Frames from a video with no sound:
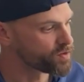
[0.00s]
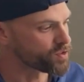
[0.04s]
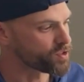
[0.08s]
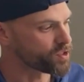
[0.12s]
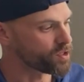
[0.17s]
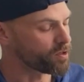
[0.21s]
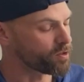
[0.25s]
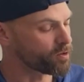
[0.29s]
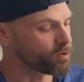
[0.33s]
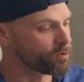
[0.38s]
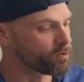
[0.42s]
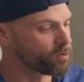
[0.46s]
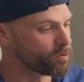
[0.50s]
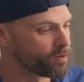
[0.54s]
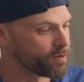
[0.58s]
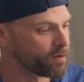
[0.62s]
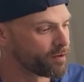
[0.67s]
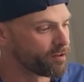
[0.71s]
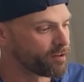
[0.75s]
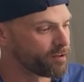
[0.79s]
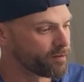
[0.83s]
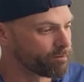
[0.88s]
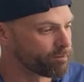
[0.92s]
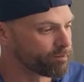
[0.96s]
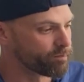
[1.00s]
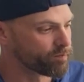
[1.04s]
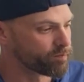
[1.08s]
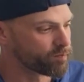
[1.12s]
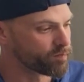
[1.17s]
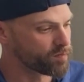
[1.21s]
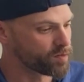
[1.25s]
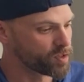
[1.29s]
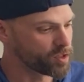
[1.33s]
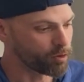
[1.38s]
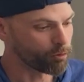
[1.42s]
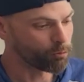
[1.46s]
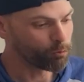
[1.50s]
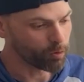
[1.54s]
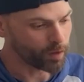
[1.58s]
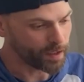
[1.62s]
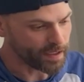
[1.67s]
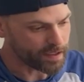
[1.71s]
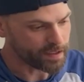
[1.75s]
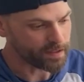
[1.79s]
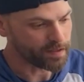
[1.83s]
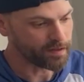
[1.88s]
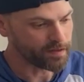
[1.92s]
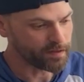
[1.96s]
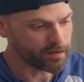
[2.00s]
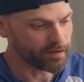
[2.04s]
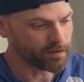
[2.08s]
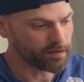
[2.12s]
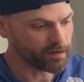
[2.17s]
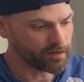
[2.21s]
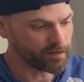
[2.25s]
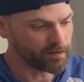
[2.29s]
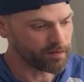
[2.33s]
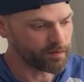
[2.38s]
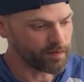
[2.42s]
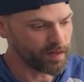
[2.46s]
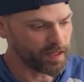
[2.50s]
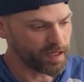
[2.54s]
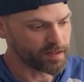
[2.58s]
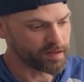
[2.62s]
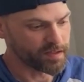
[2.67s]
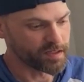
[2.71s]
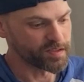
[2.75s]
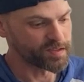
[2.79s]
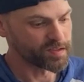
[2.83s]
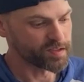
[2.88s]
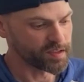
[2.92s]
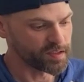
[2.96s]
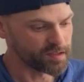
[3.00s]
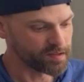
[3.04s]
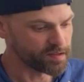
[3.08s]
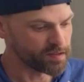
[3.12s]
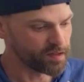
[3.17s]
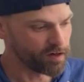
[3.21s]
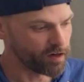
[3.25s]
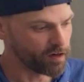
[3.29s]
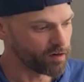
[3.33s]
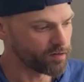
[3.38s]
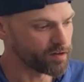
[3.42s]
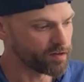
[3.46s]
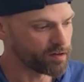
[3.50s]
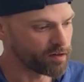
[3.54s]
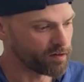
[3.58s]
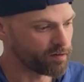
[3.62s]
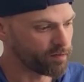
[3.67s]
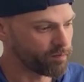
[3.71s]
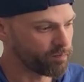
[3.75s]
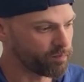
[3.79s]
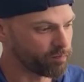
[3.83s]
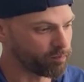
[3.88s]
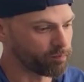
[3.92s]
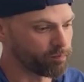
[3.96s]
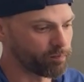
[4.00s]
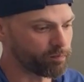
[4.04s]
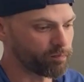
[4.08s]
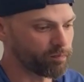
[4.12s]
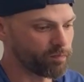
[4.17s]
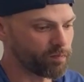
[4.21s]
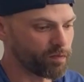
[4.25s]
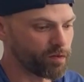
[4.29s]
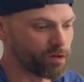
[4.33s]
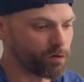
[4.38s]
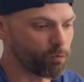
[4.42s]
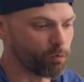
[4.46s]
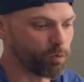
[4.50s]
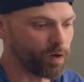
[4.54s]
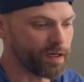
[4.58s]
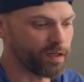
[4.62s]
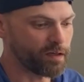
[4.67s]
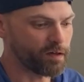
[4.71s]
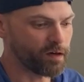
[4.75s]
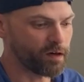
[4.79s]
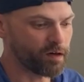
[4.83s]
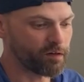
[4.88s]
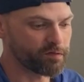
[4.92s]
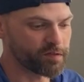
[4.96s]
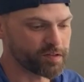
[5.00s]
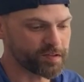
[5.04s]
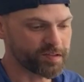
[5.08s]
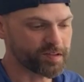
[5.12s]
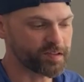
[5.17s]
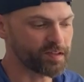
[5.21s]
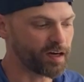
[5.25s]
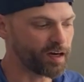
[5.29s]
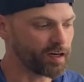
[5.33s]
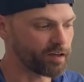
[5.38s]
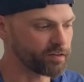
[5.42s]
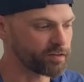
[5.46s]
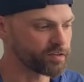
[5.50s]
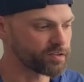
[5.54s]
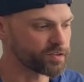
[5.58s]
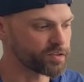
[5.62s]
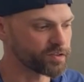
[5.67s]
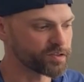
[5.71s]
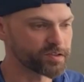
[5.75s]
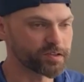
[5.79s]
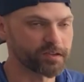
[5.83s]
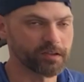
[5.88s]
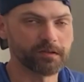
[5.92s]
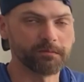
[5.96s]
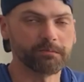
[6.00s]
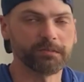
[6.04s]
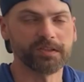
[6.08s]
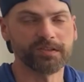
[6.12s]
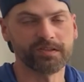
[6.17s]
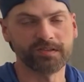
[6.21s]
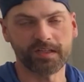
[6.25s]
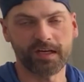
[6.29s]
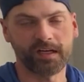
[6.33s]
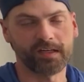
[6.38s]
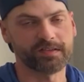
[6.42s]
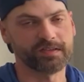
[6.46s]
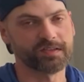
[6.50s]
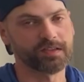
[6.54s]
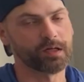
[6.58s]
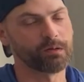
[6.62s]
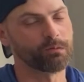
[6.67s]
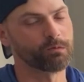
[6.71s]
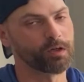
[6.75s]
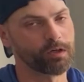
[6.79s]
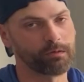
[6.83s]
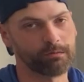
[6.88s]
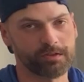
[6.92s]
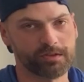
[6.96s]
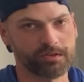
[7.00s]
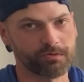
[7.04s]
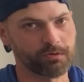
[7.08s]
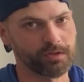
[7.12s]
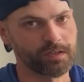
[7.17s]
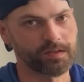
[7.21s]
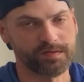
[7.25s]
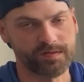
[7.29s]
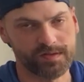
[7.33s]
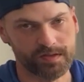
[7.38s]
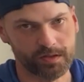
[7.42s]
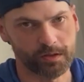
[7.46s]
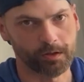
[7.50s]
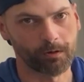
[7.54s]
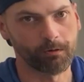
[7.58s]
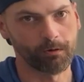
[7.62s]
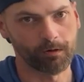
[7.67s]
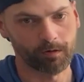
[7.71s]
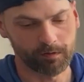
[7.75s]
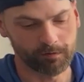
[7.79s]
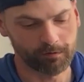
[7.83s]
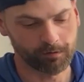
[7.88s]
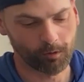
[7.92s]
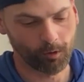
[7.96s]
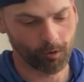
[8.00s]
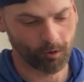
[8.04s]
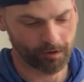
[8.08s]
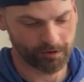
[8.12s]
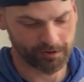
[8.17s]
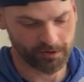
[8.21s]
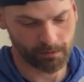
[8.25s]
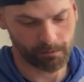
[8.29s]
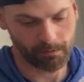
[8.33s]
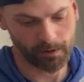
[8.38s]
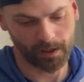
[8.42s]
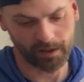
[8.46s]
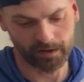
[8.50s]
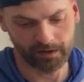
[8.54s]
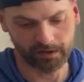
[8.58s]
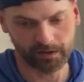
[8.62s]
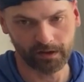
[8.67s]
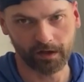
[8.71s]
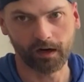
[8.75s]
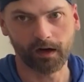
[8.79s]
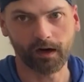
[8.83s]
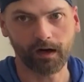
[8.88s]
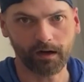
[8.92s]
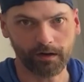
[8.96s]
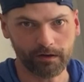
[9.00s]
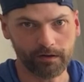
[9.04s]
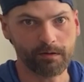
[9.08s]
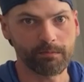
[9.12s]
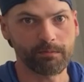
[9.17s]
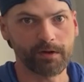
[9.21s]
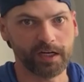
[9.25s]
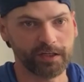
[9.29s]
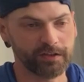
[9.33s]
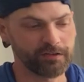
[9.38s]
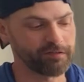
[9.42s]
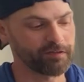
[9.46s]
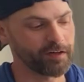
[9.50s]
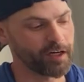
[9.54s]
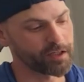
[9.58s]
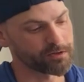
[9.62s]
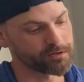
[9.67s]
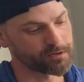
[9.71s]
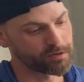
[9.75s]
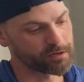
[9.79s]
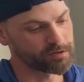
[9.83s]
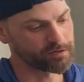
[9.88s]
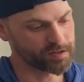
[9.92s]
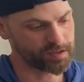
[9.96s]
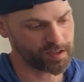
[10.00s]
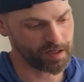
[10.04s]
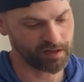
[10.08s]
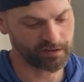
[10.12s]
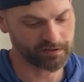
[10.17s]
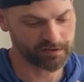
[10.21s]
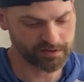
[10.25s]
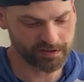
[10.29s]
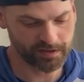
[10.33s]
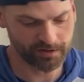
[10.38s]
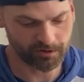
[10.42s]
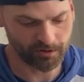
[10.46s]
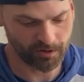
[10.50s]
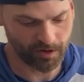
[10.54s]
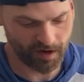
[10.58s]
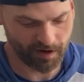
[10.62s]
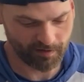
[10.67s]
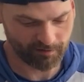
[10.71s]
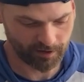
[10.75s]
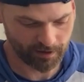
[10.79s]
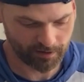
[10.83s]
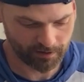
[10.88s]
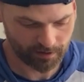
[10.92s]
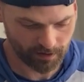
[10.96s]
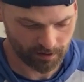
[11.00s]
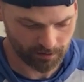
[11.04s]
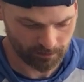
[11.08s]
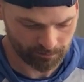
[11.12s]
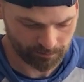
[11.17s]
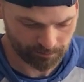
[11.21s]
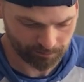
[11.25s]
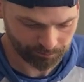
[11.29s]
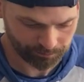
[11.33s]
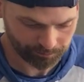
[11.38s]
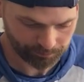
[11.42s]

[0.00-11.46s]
So the weight that this can, or the weight of the stylus is going to be set somewhere between 0 and 4, depending on the manufacturer of stylus that you have on there.